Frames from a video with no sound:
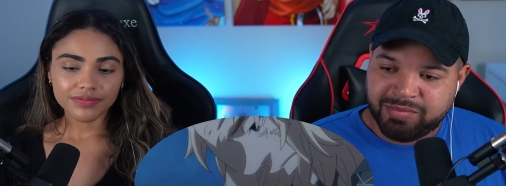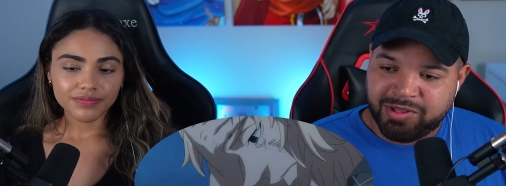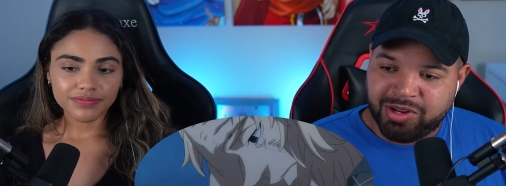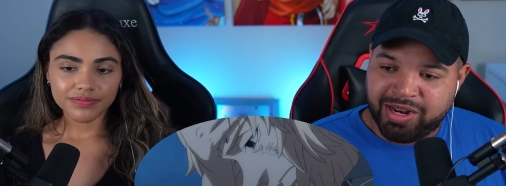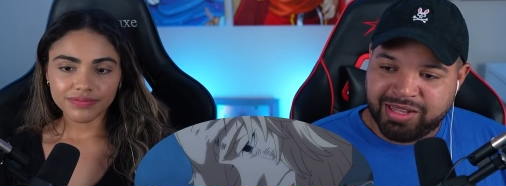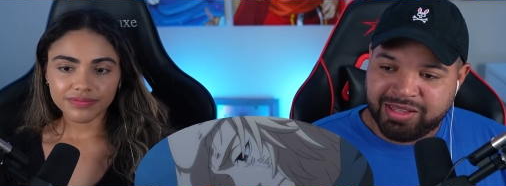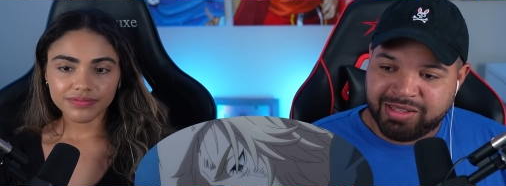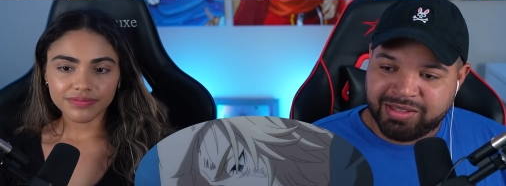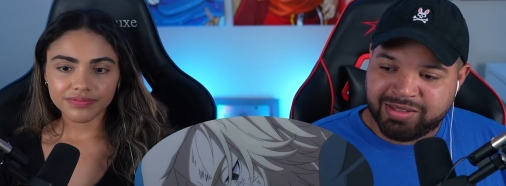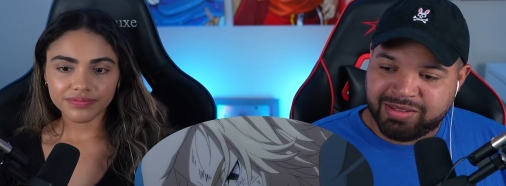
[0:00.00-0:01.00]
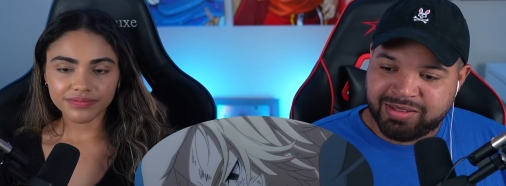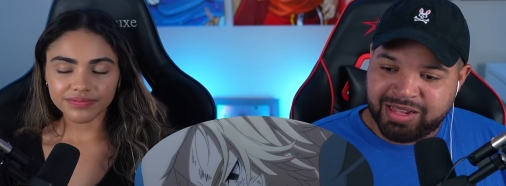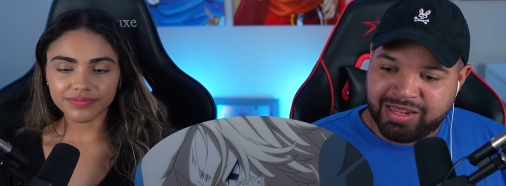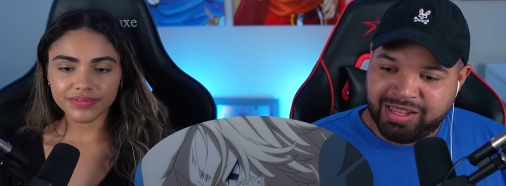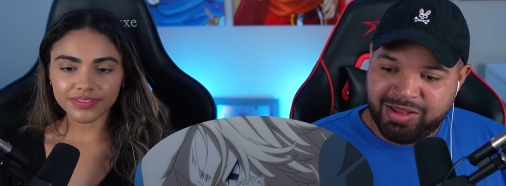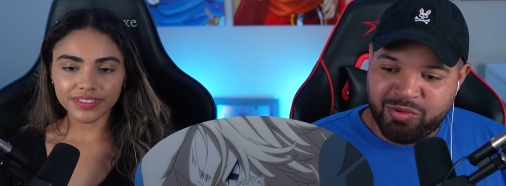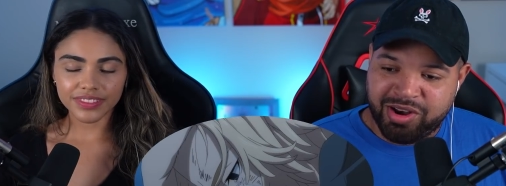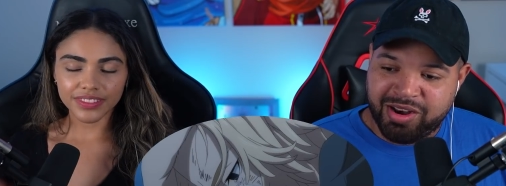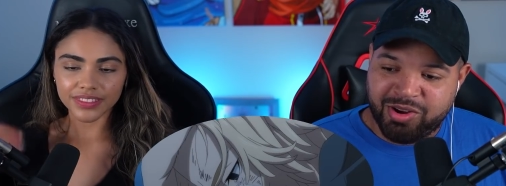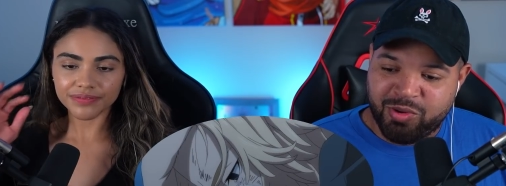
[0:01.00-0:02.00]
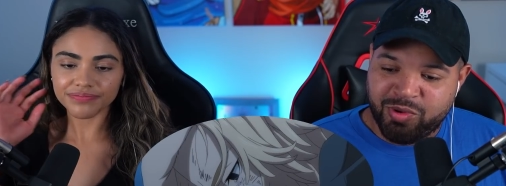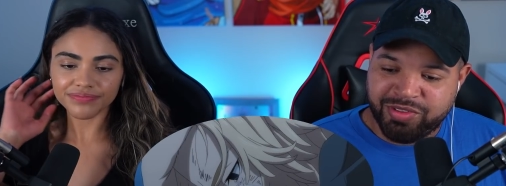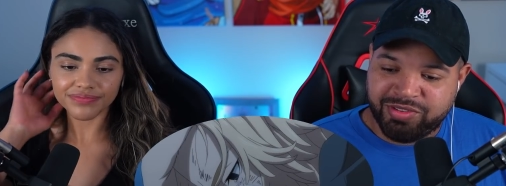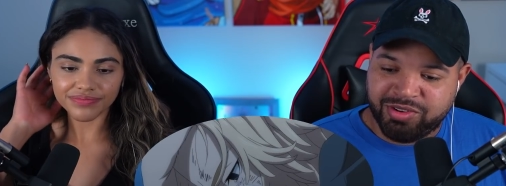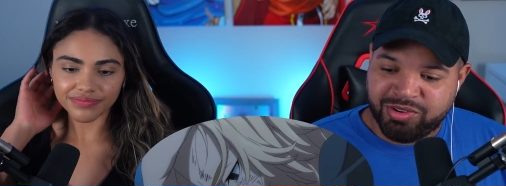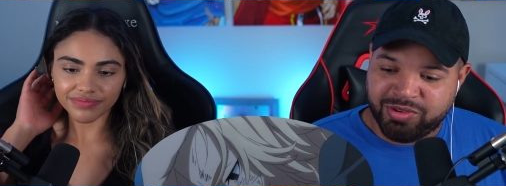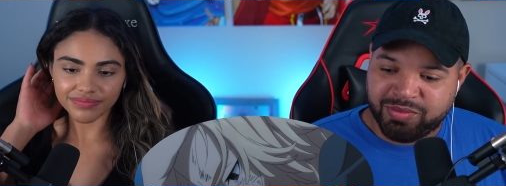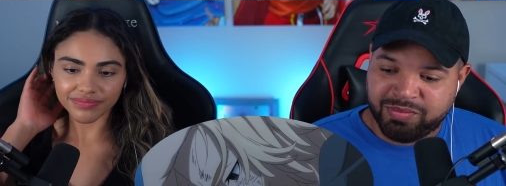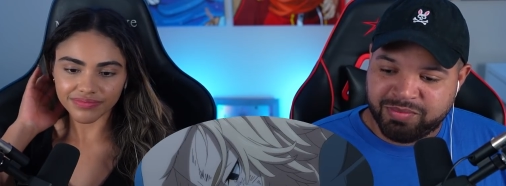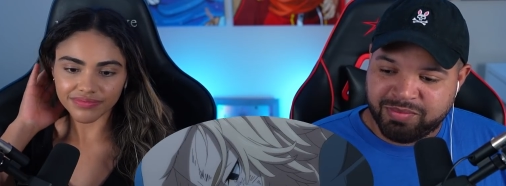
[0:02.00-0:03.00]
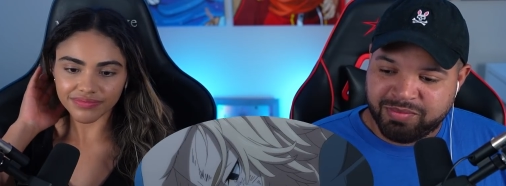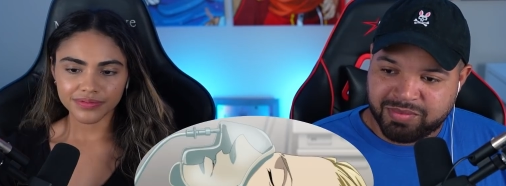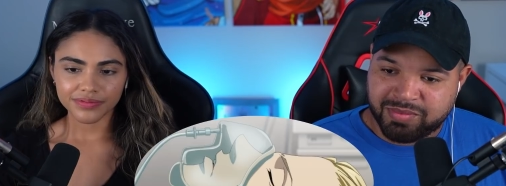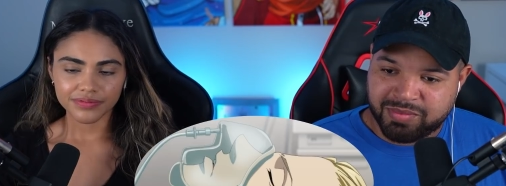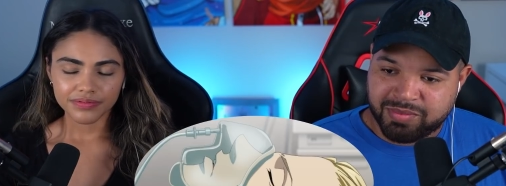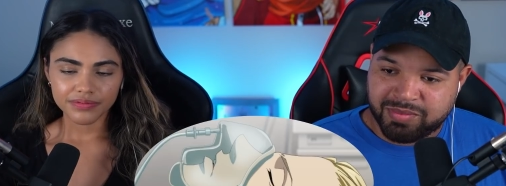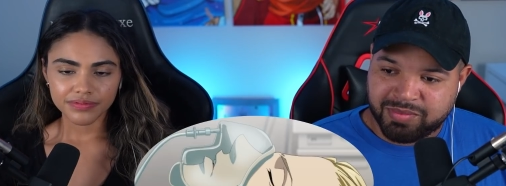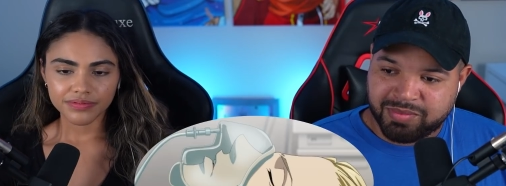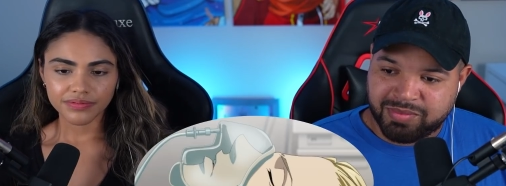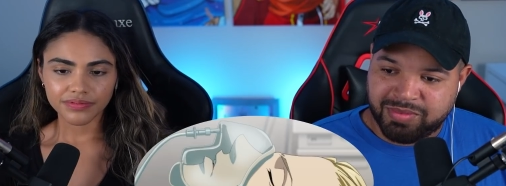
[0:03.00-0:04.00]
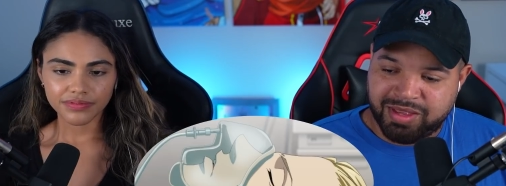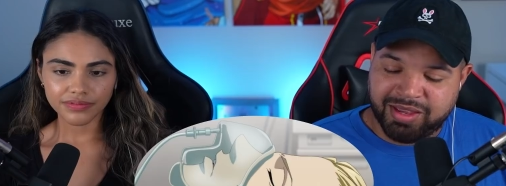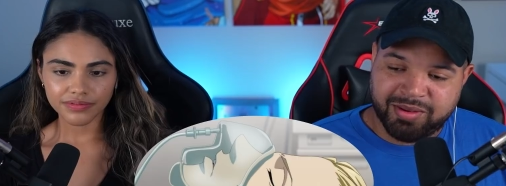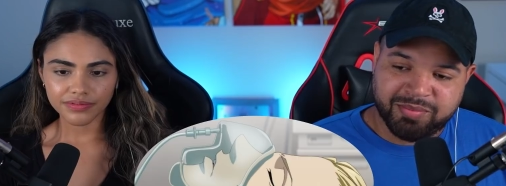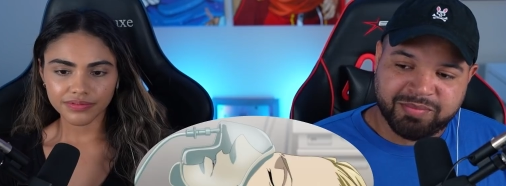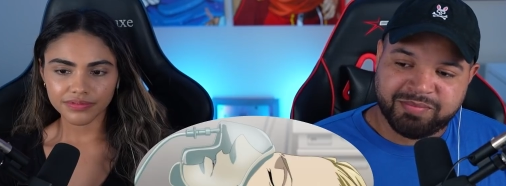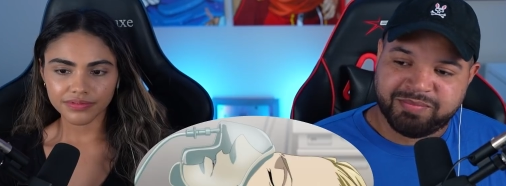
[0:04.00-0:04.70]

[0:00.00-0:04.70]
Speaker 1: you know that that he wouldn't know what to do. Damn.